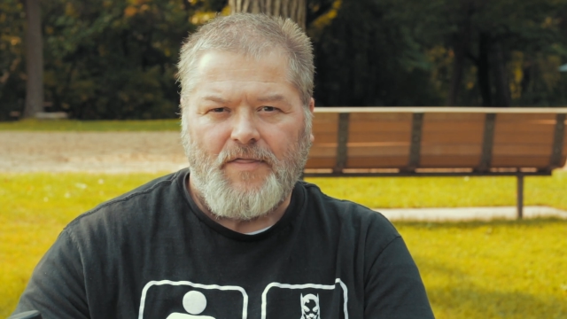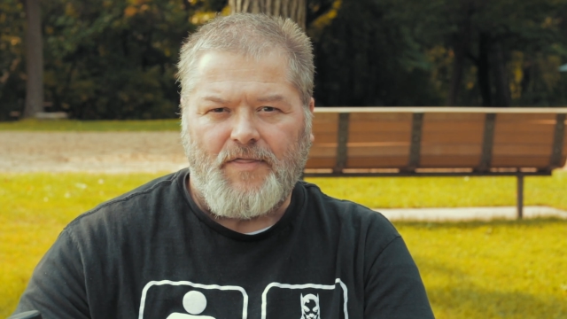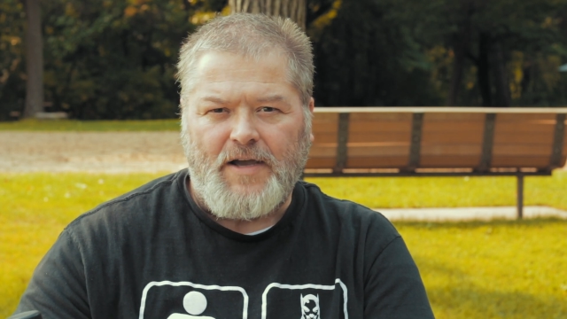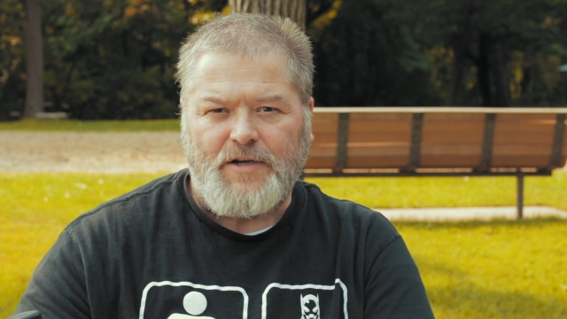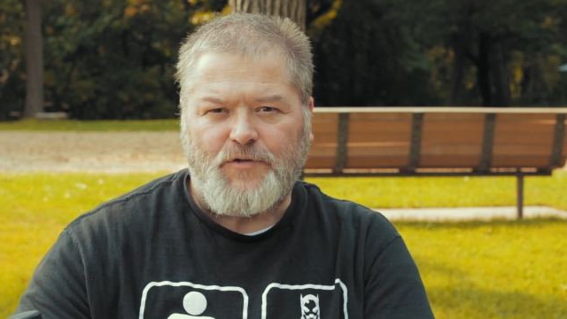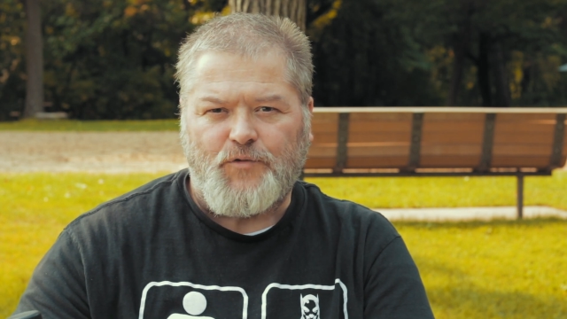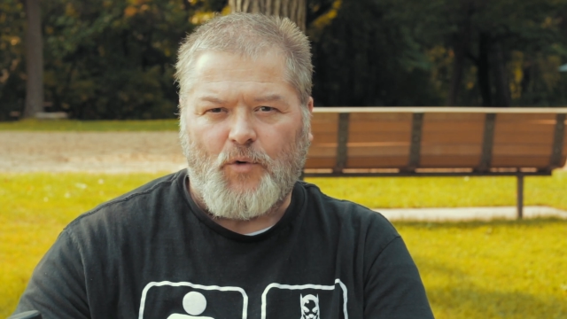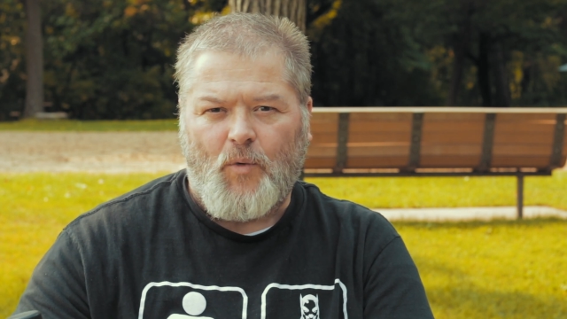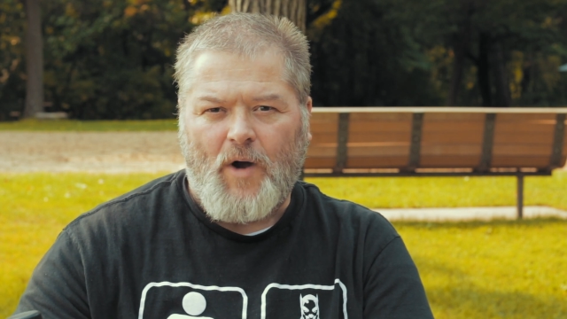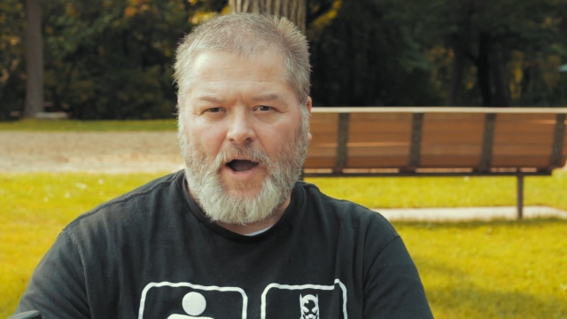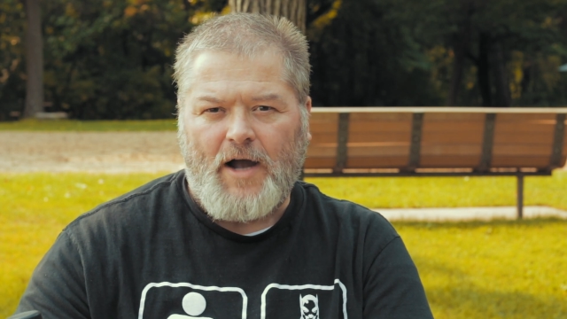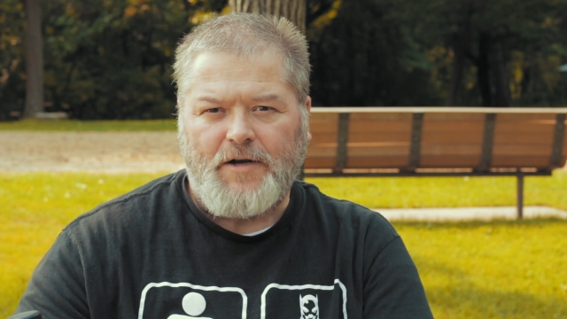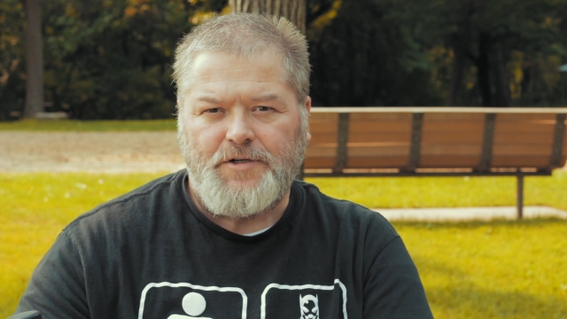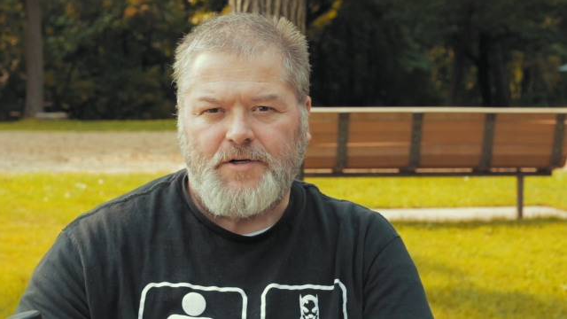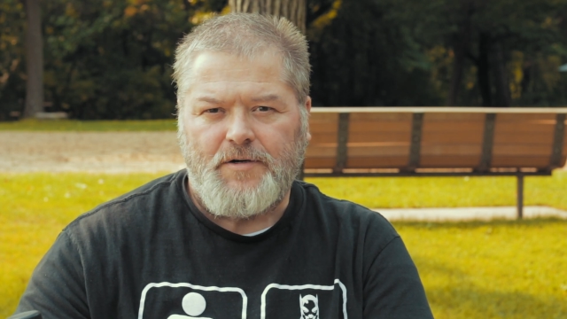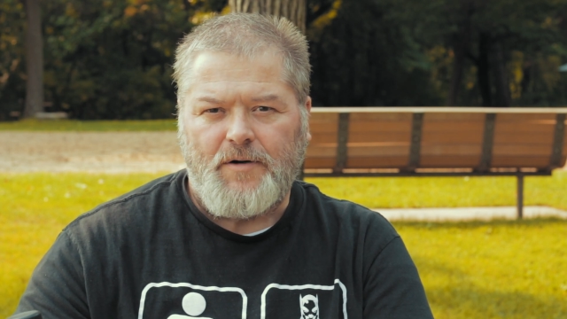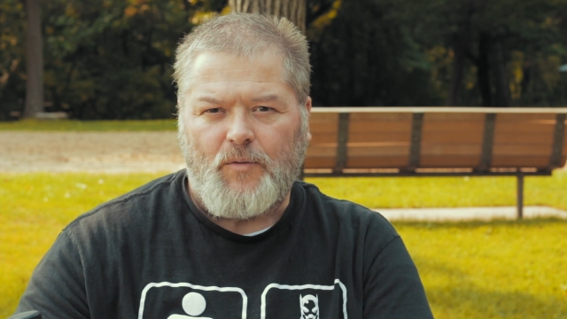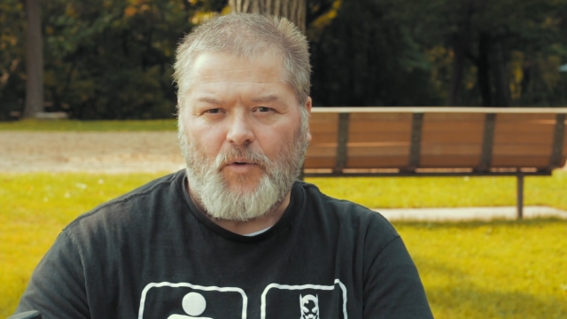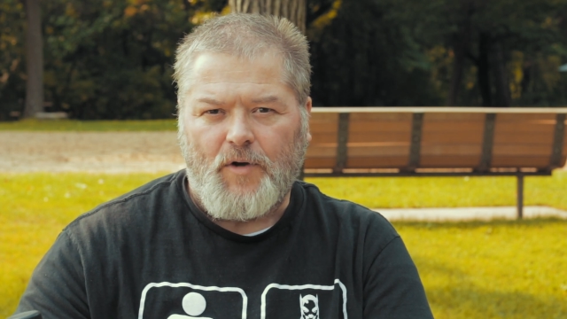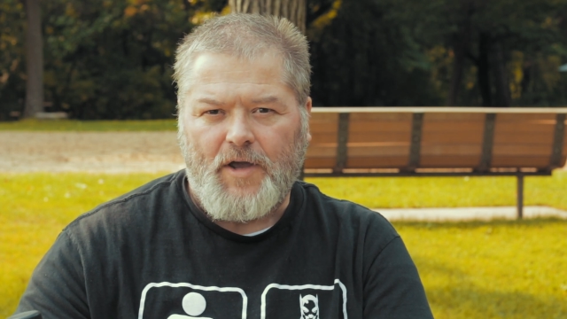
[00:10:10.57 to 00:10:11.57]
Thanks for
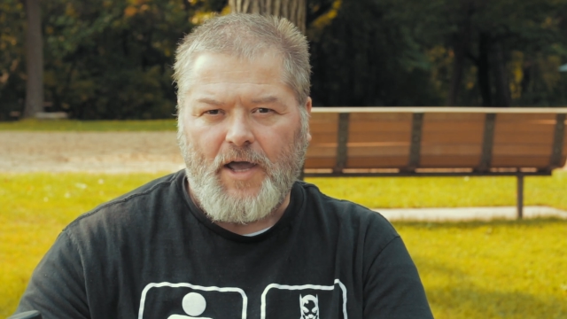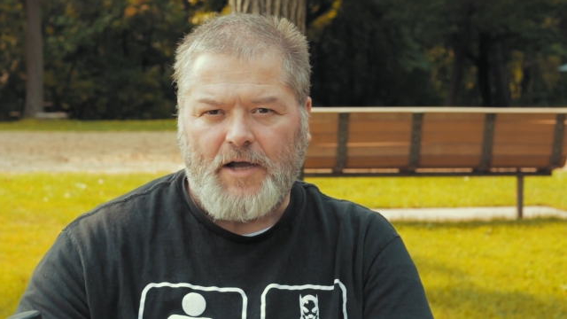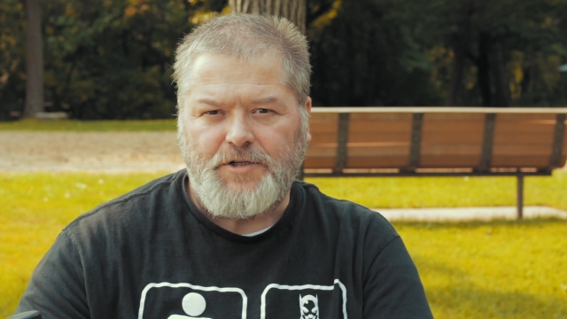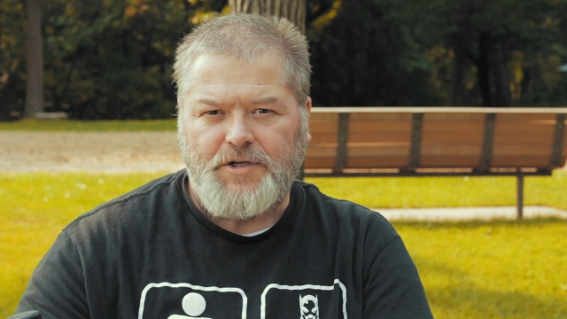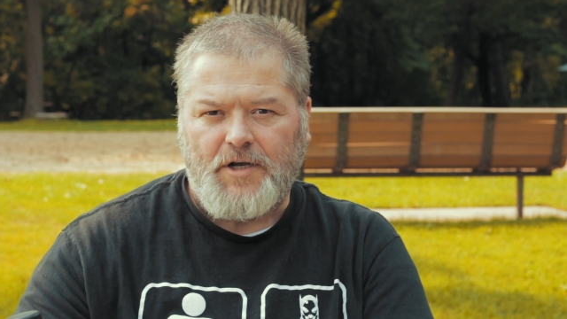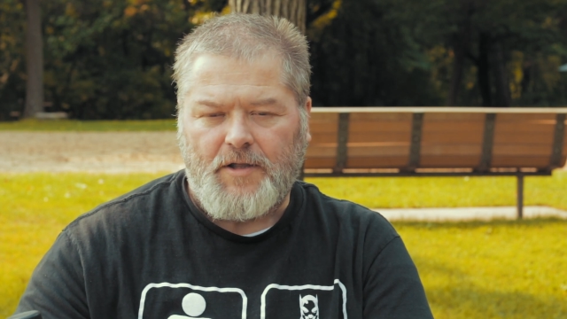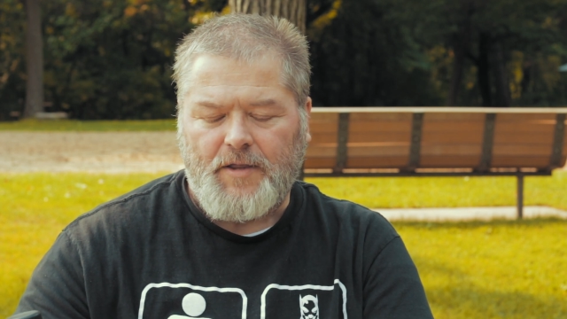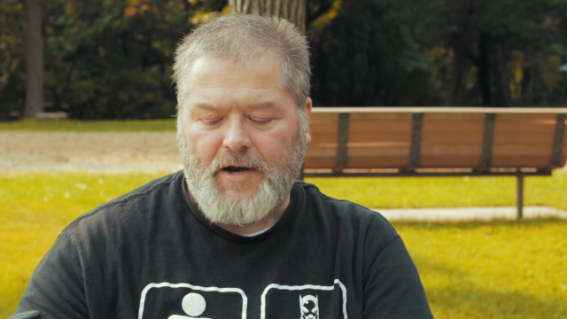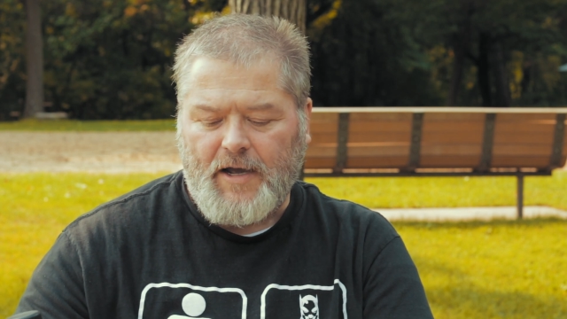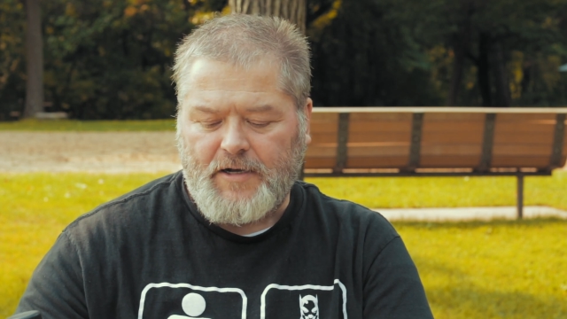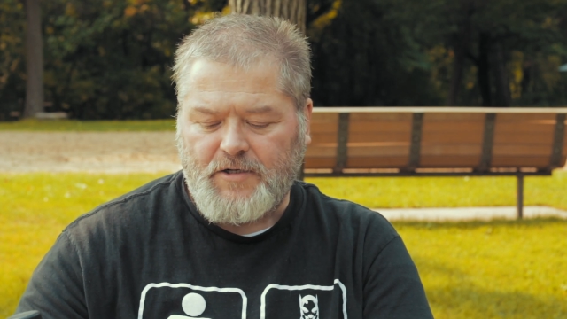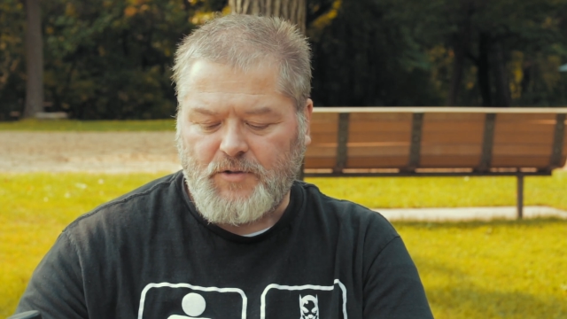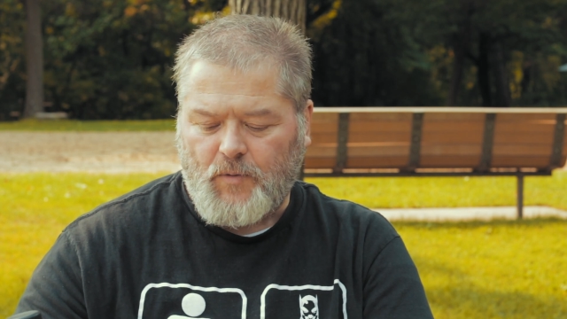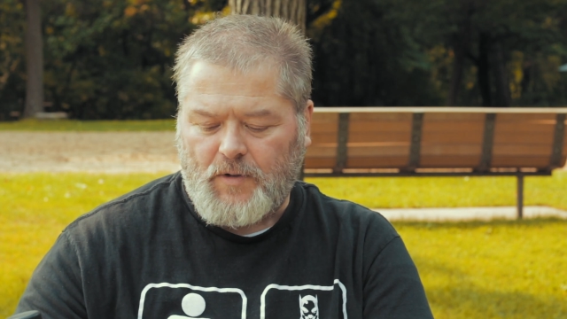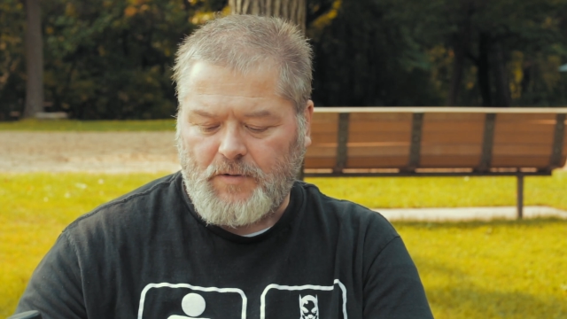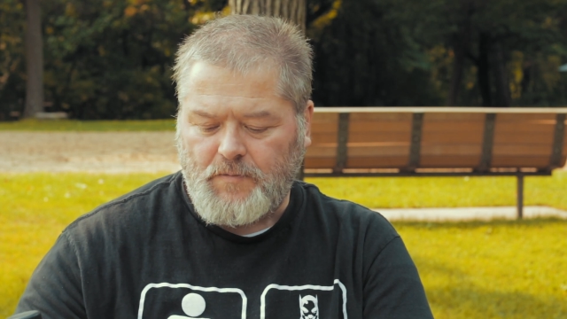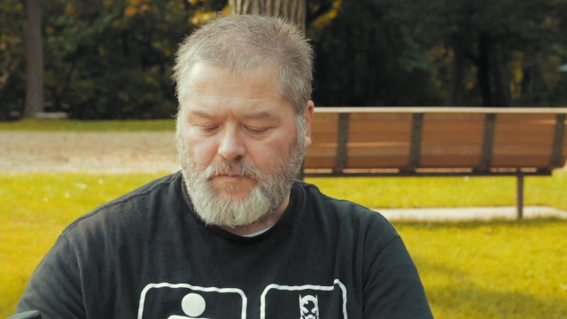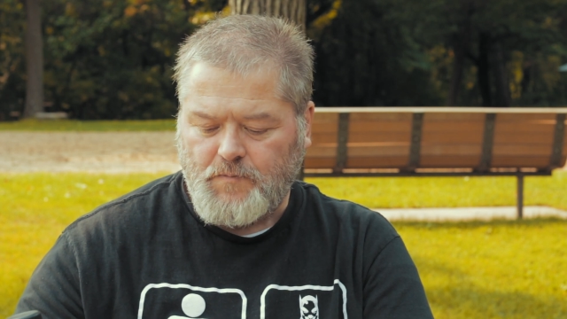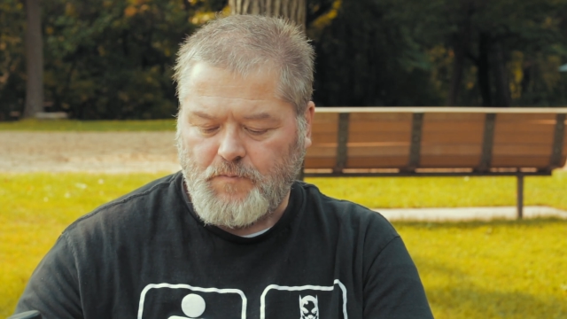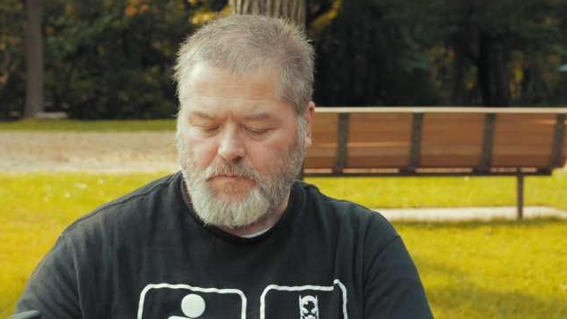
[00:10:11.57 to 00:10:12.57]
watching, and we'll catch you on the next one.